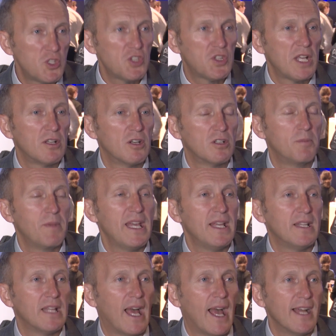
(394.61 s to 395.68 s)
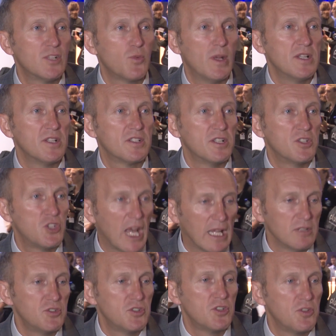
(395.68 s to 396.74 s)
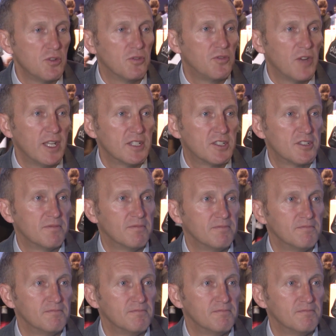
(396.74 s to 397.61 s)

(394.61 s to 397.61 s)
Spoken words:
do you think are going to be the headwinds and the challenges you'll face?